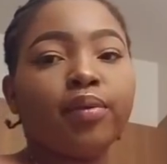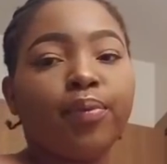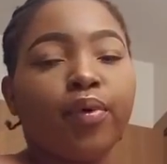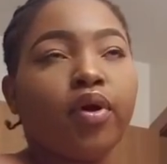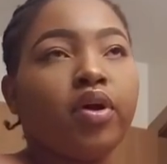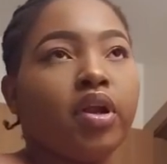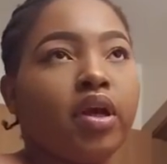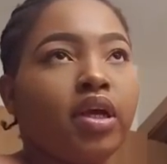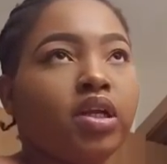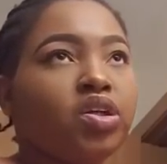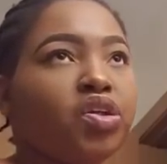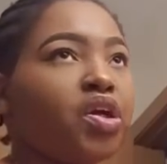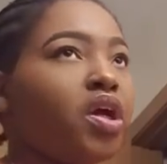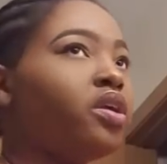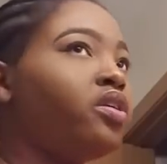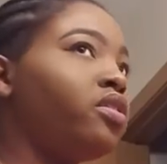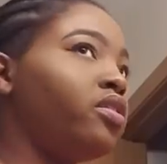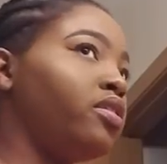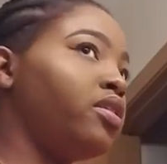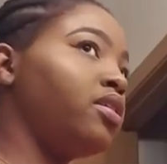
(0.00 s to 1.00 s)
up on it and
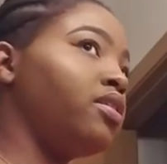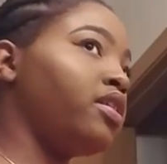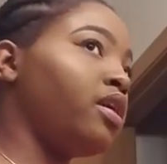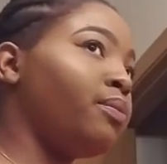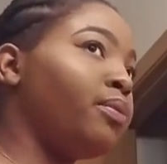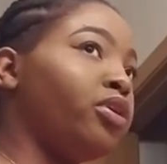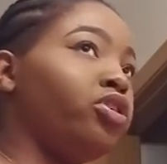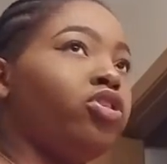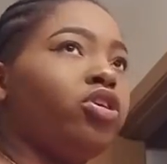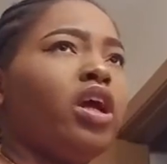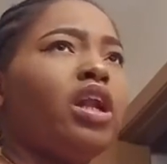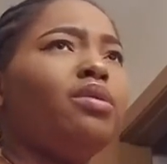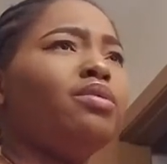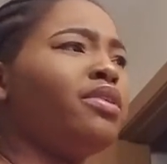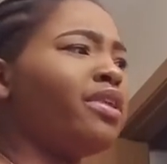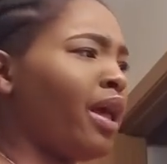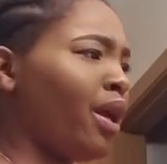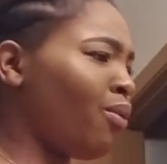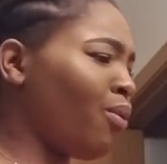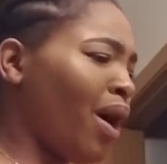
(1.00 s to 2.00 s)
changes the temperature, and
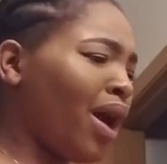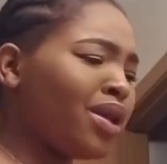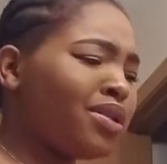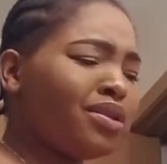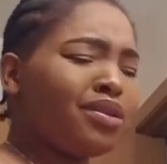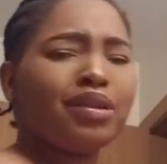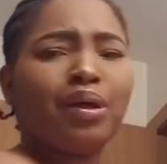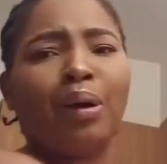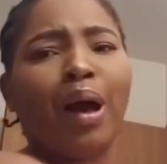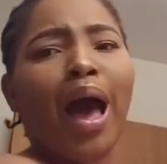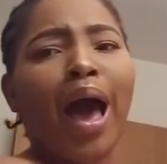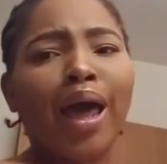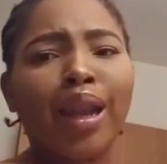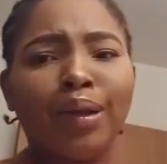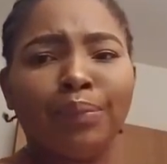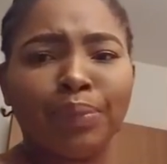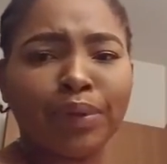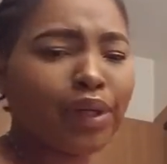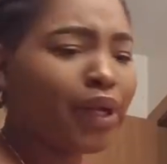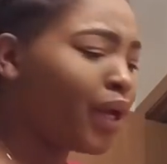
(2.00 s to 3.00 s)
it's like, why is it so hot
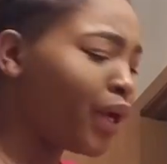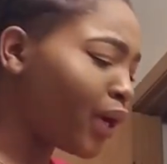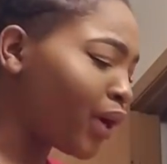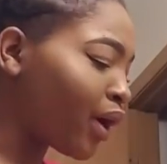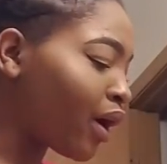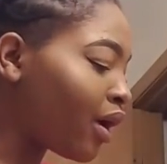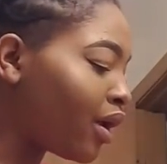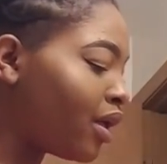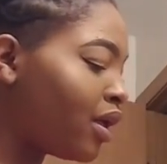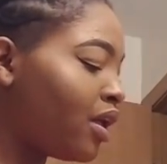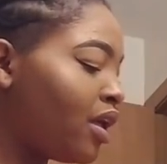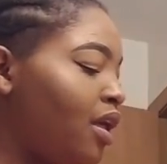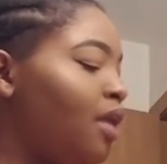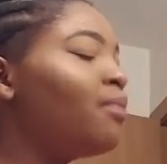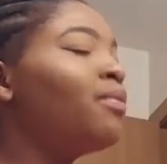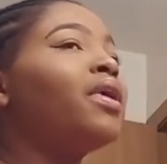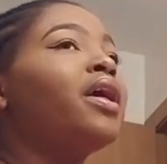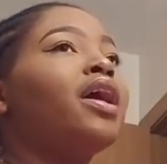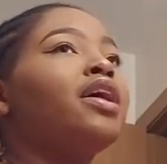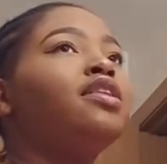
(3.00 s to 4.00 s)
up in here?
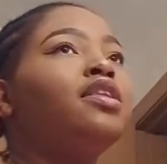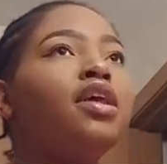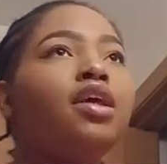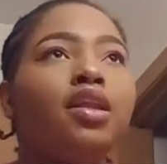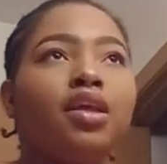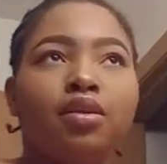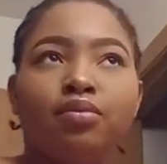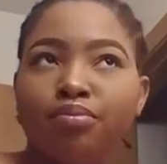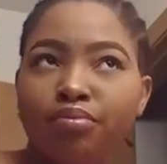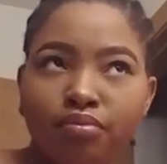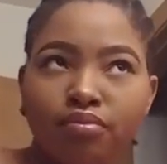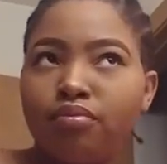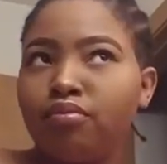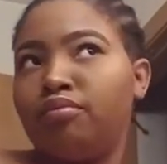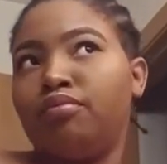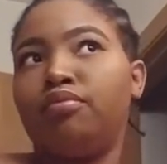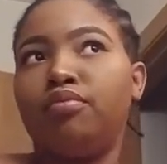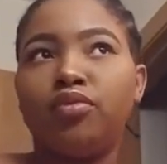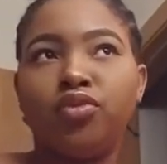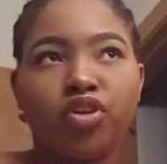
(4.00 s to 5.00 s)
Because he didn't
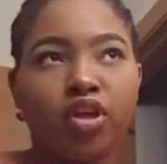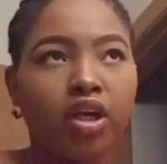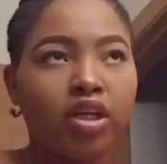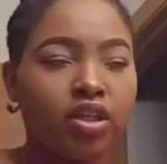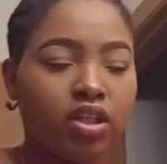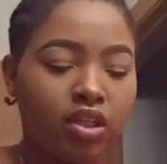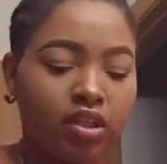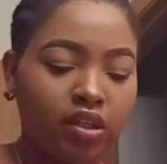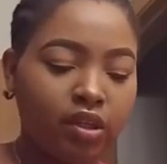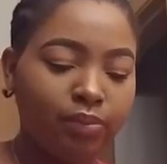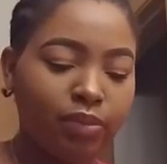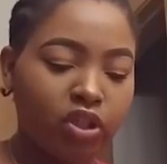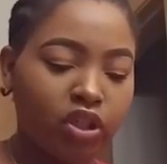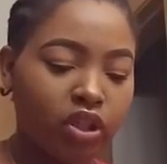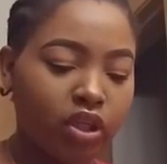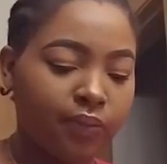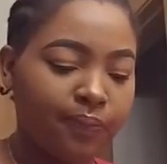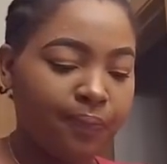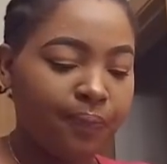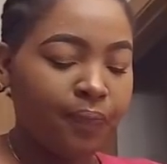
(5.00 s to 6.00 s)
change the
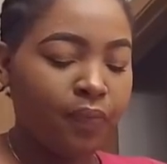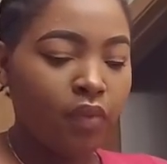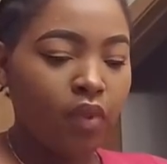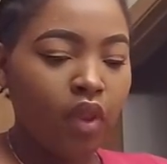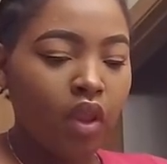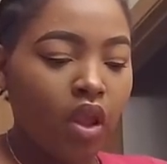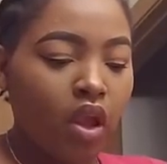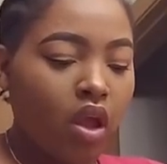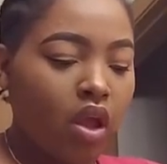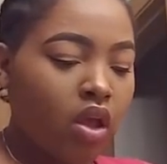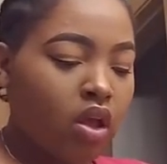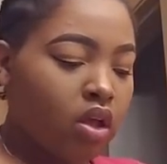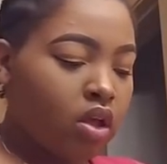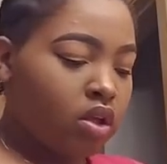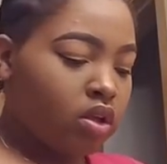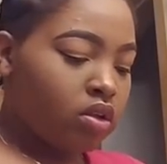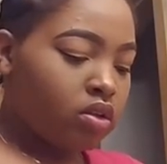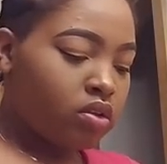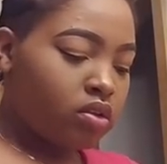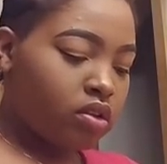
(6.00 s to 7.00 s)
temperature.
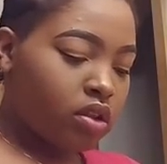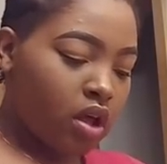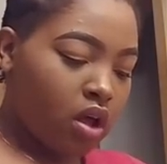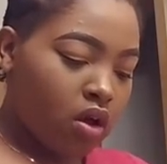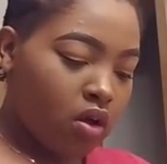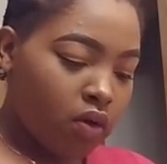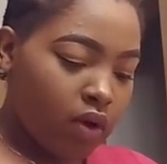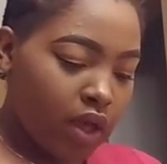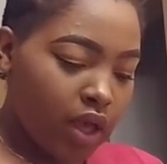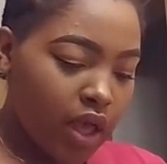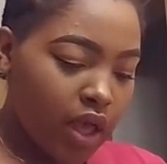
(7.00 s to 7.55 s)
So